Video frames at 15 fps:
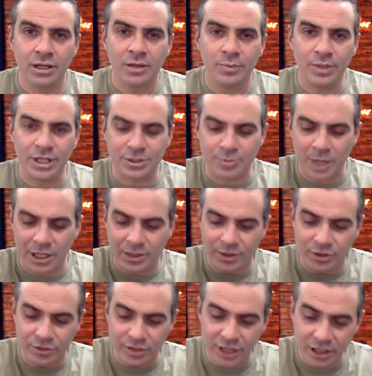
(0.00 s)
because my
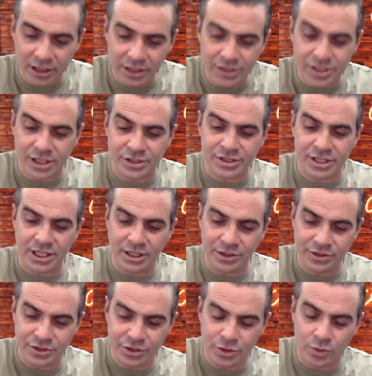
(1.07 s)
due diligence
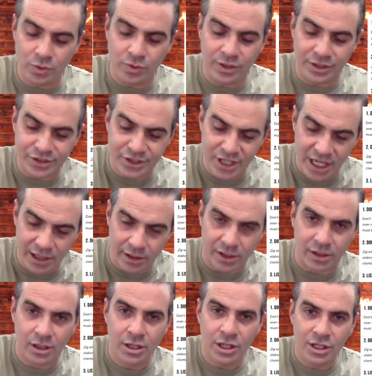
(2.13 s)
is to the seller,